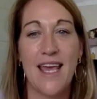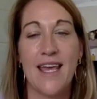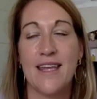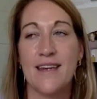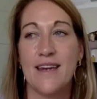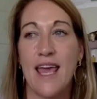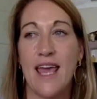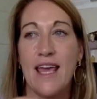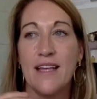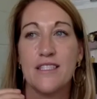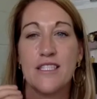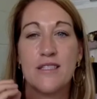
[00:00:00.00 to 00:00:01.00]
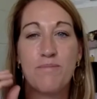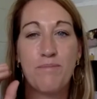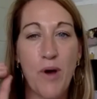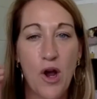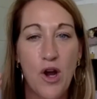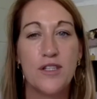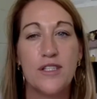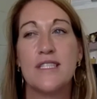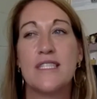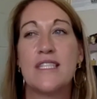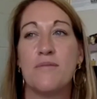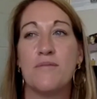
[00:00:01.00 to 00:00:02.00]
and it sparked
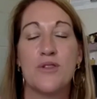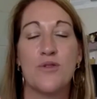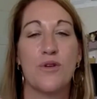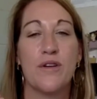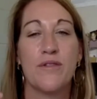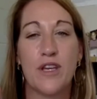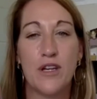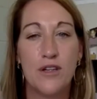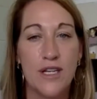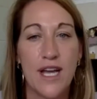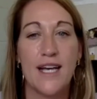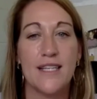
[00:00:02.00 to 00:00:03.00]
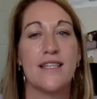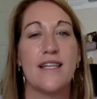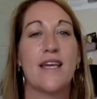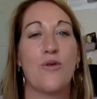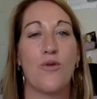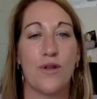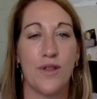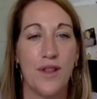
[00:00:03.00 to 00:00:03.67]
some sort of curiosity or